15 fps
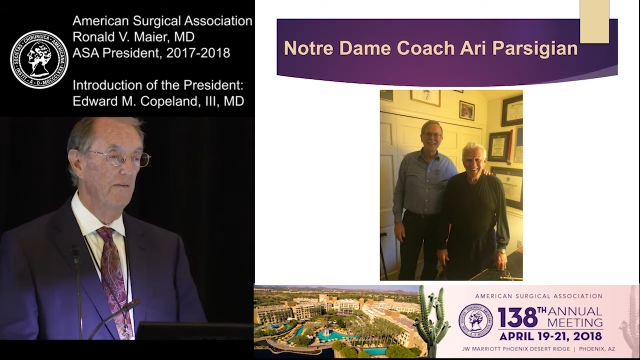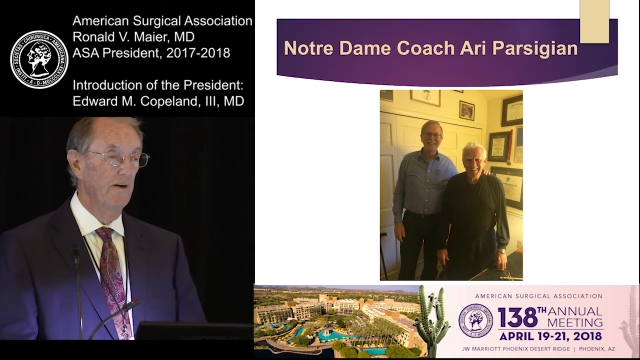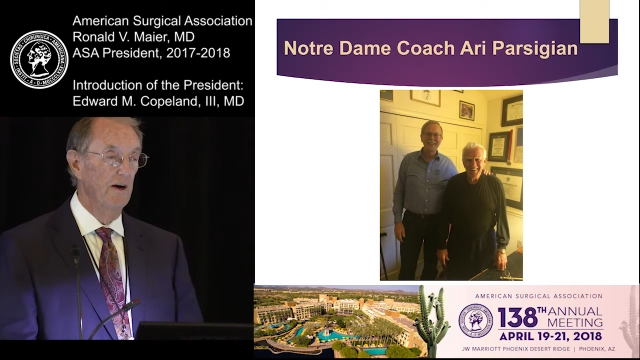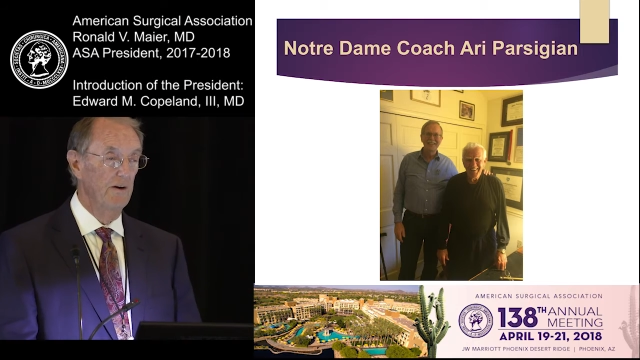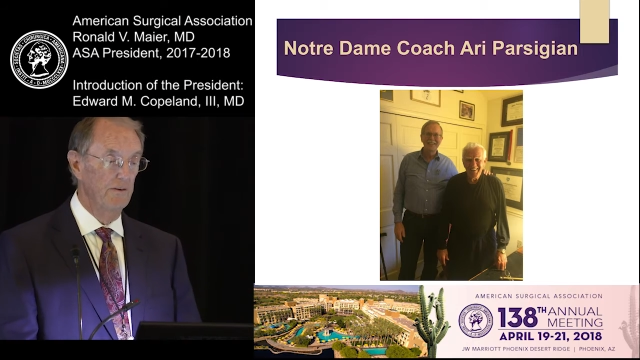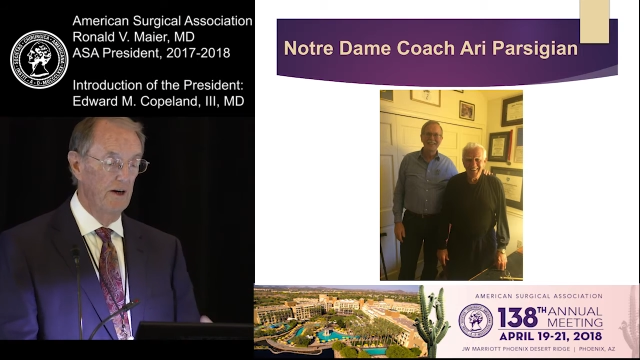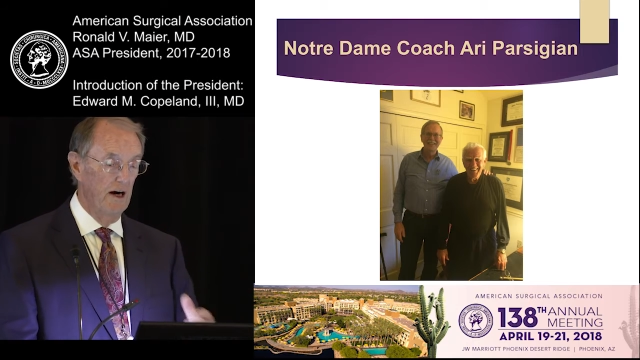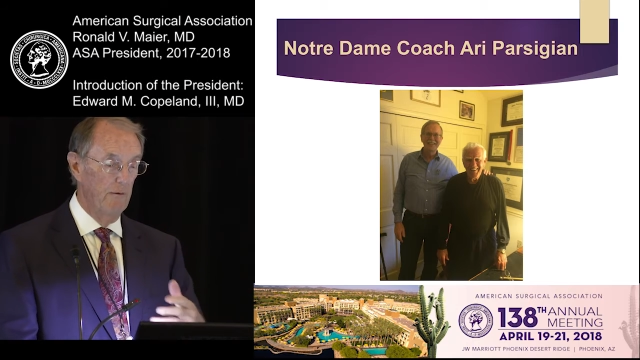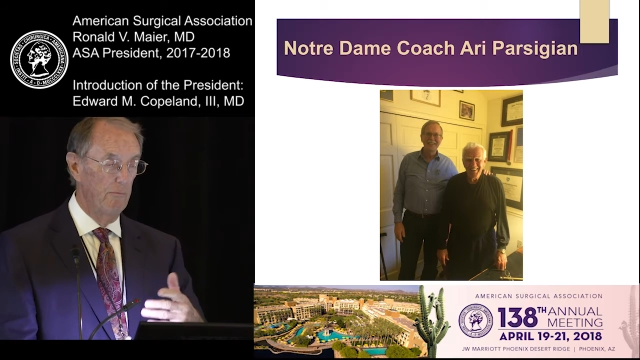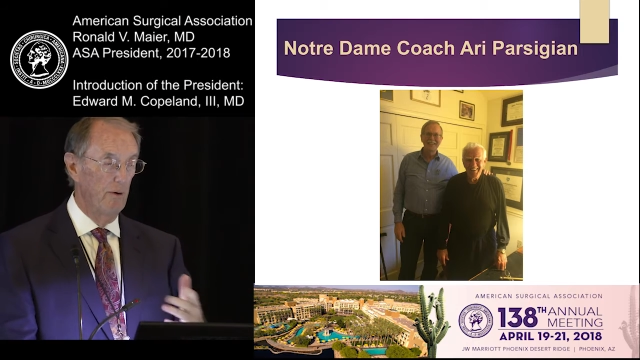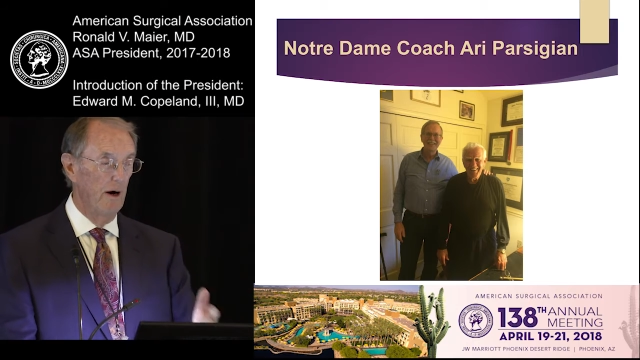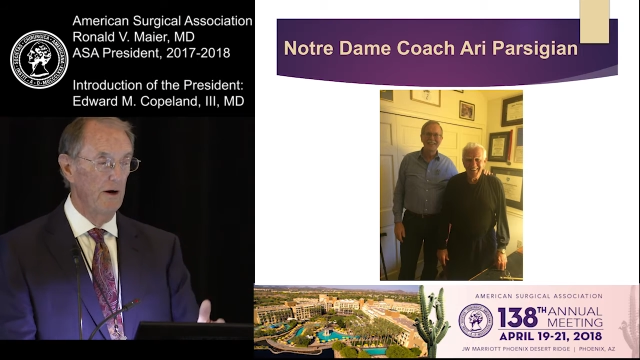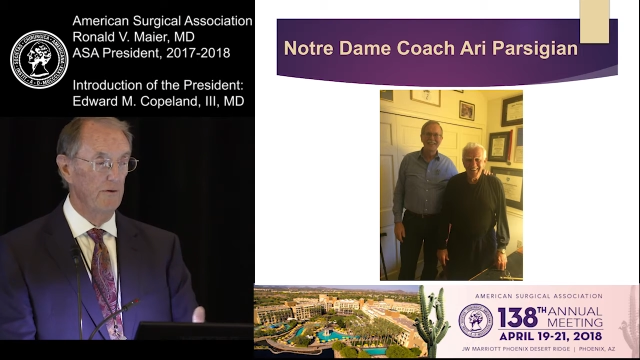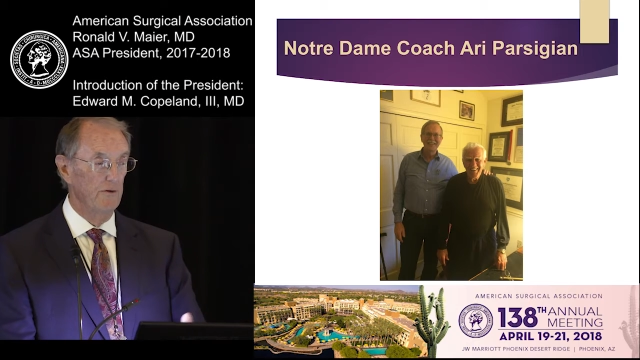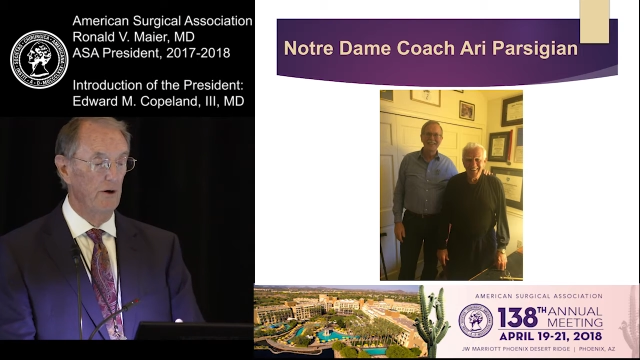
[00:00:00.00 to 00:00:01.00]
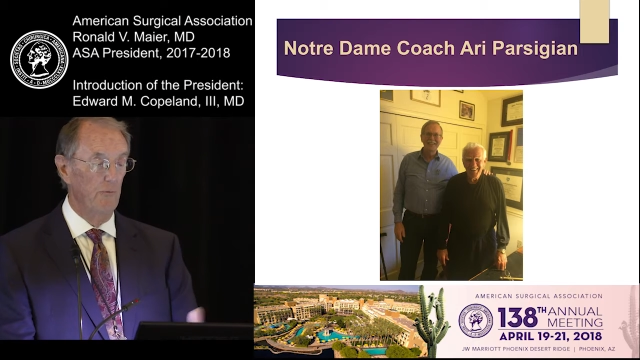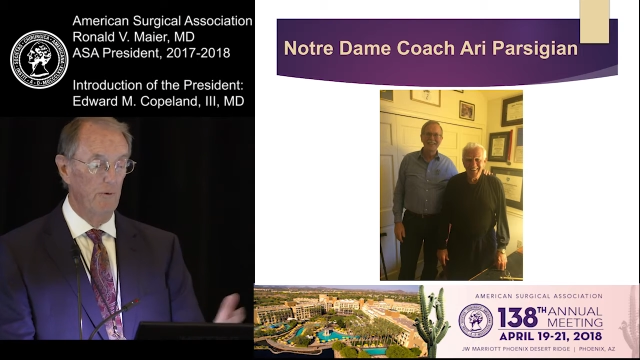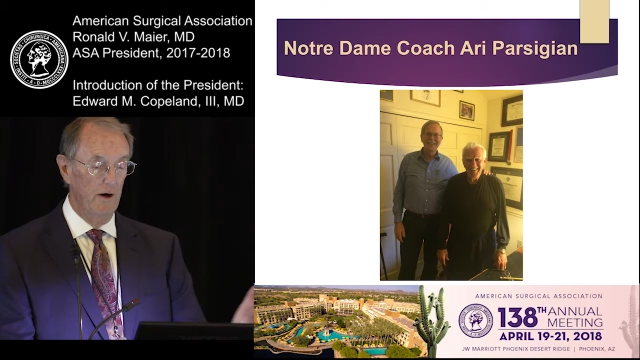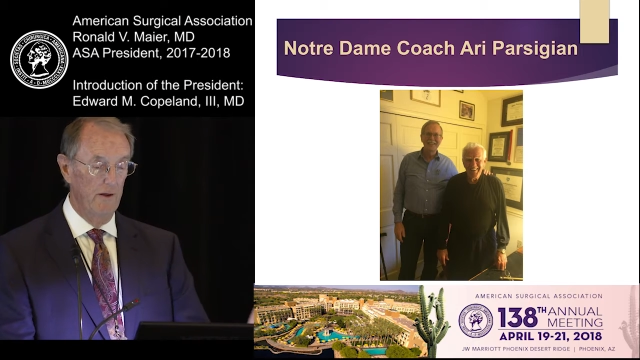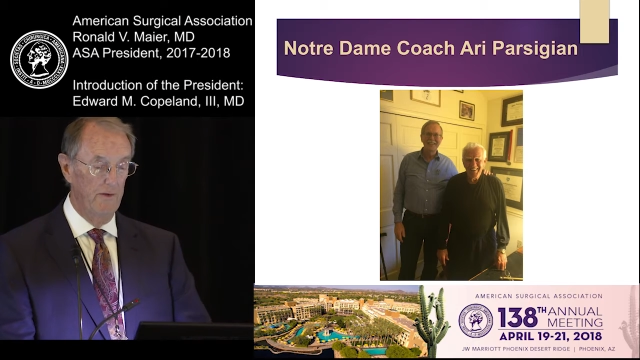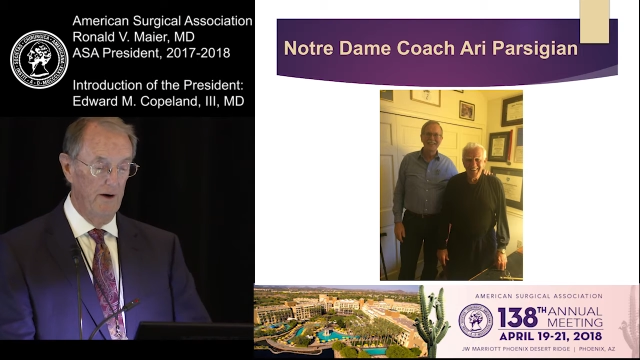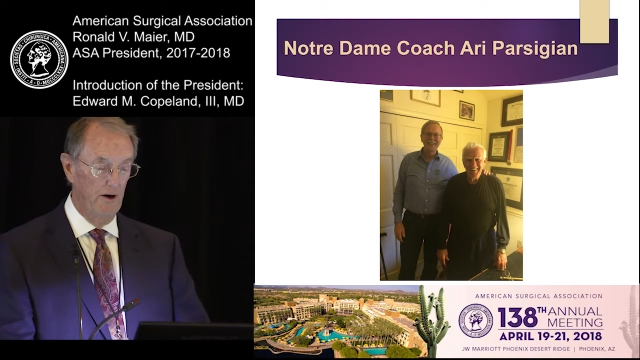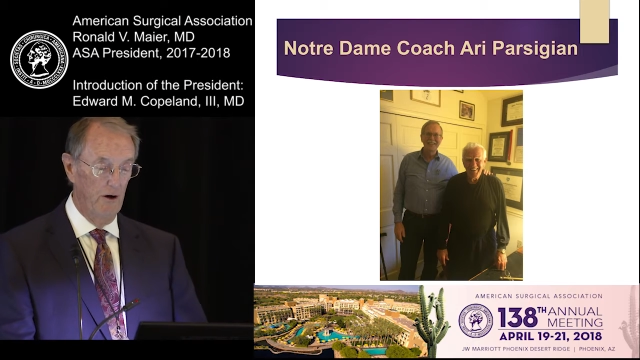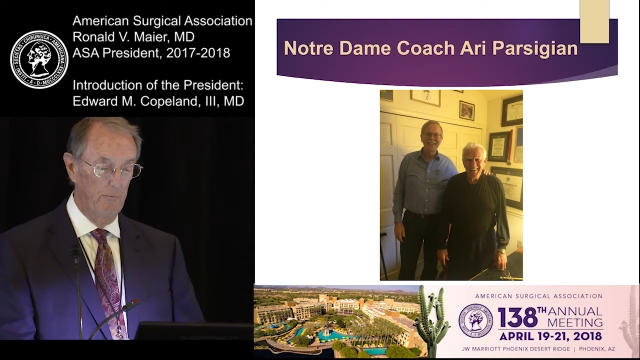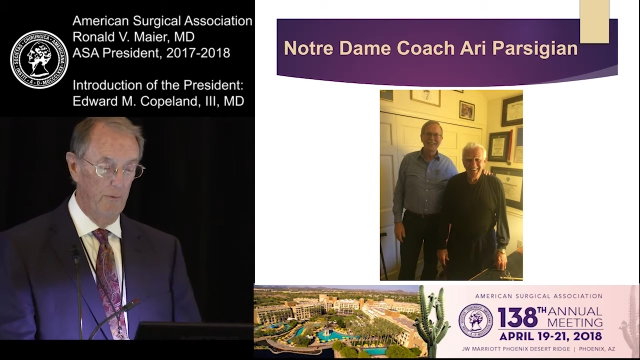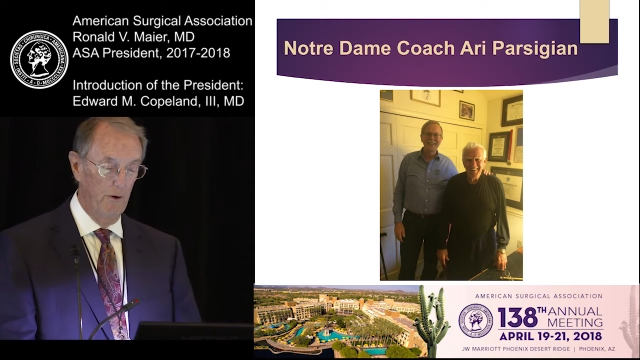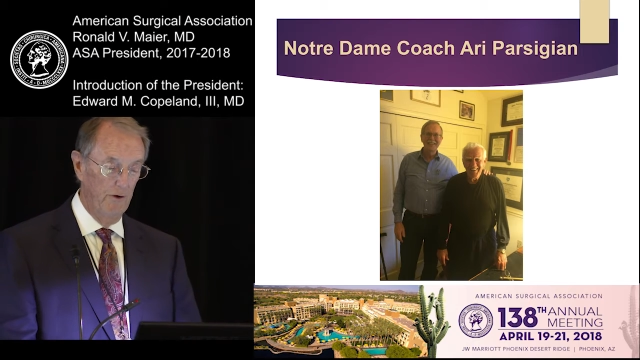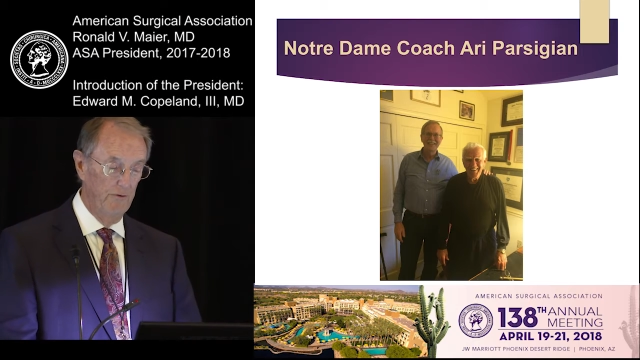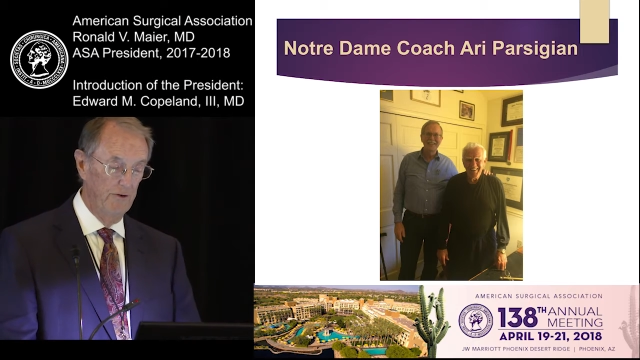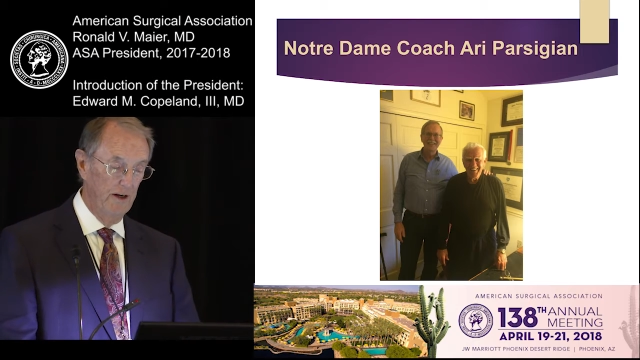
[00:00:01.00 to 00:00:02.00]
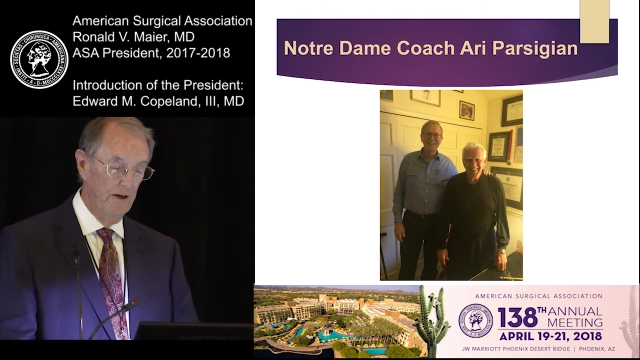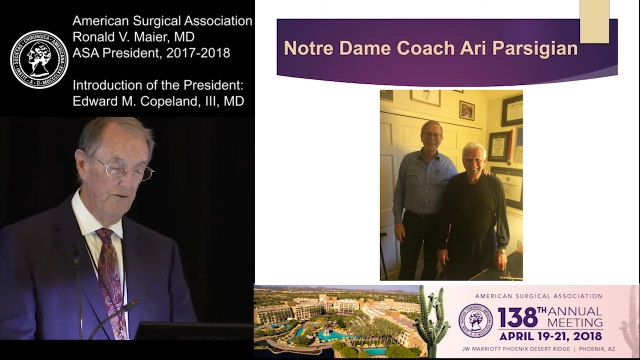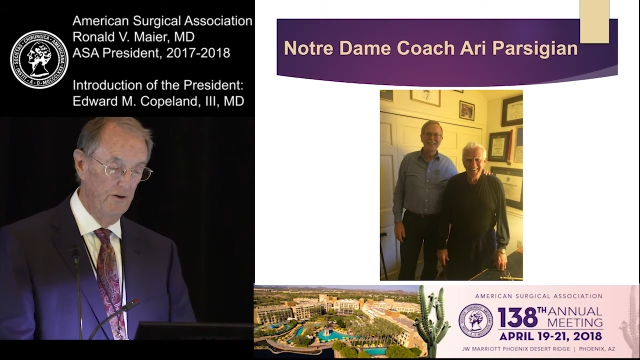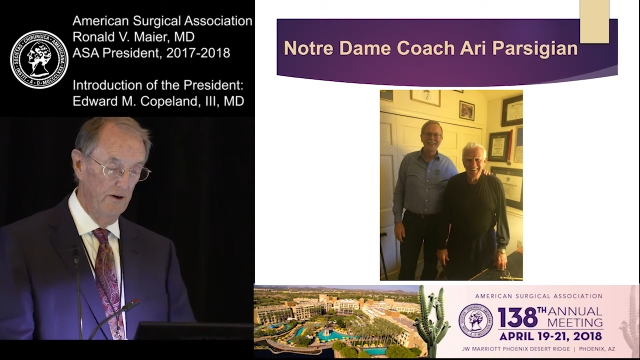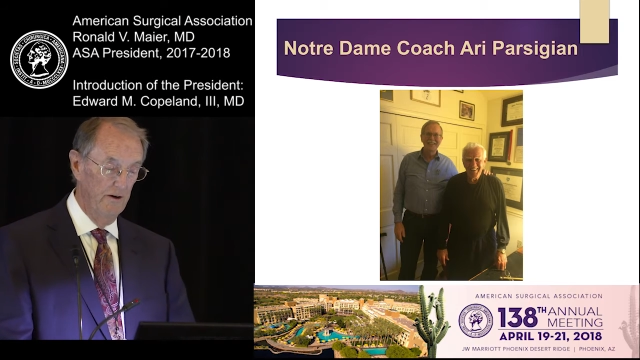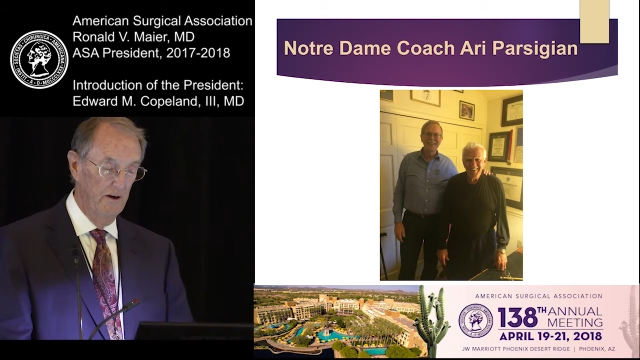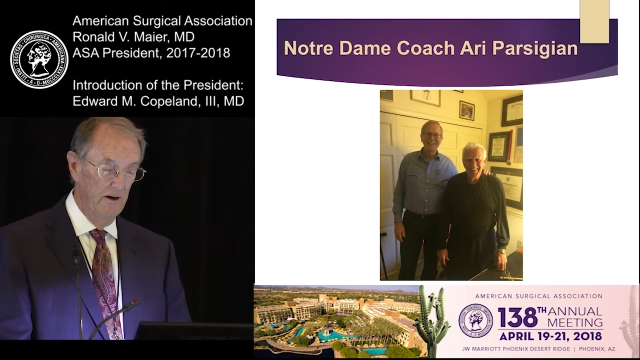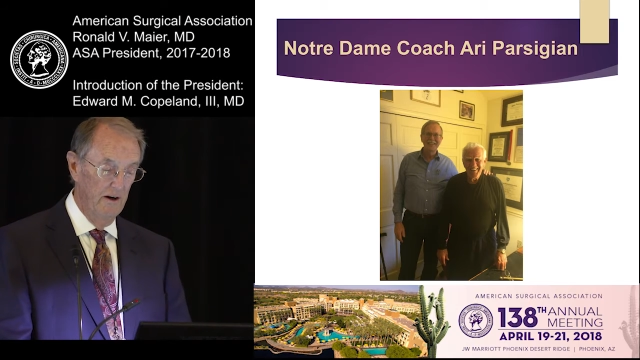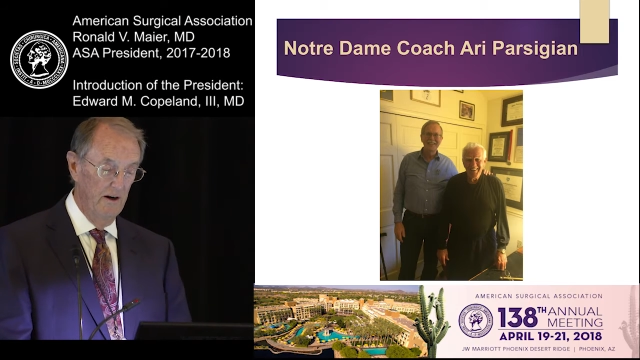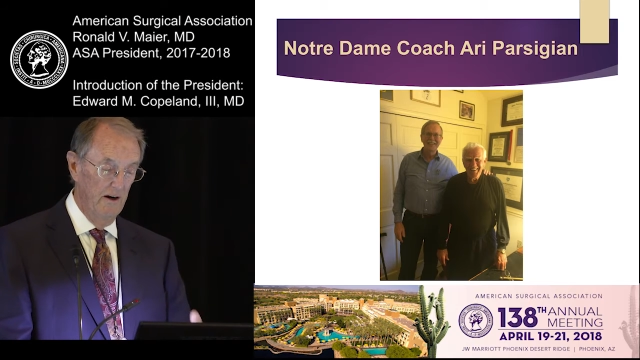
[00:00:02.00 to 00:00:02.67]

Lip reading: and there's our president with ASA President,